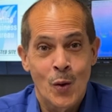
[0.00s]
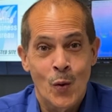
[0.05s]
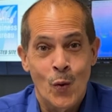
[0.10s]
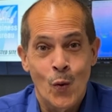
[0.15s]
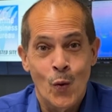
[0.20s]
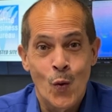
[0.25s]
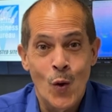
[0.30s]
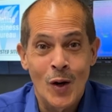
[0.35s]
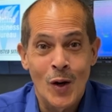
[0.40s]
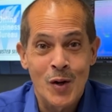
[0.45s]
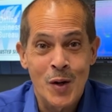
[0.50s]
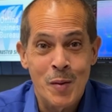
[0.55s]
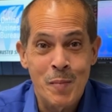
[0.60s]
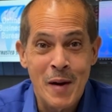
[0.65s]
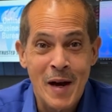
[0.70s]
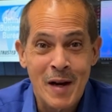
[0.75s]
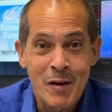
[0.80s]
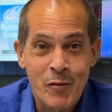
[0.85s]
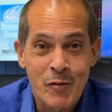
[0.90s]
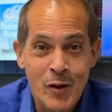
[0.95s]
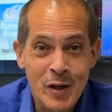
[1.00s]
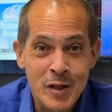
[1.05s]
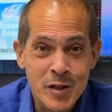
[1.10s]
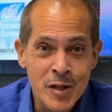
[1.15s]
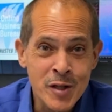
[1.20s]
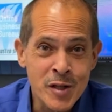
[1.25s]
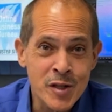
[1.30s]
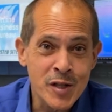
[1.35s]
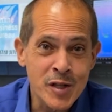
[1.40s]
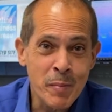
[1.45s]
Welcome back, friends.
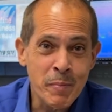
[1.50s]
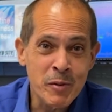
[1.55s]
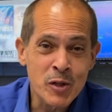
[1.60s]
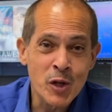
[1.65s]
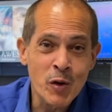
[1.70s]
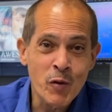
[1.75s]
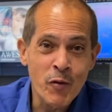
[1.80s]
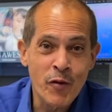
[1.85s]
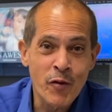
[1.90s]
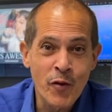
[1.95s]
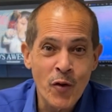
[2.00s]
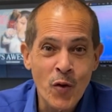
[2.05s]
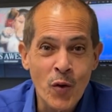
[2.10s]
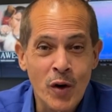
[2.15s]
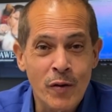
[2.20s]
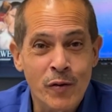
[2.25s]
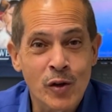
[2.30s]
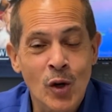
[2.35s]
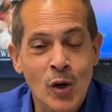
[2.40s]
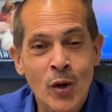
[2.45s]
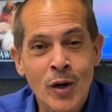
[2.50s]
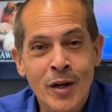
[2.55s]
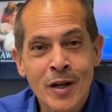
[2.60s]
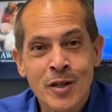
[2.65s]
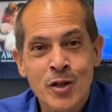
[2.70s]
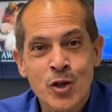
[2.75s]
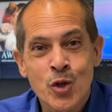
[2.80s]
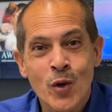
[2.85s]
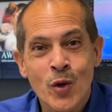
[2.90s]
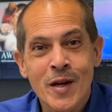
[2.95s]
This is episode 4 of Learning
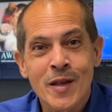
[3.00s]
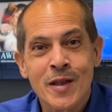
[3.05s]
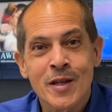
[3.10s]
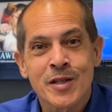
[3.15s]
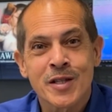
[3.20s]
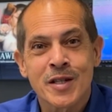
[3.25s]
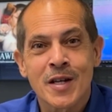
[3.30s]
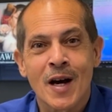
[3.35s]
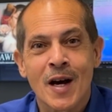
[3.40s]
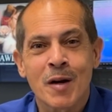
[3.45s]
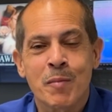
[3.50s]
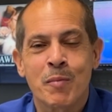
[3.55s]
to Trade the Stock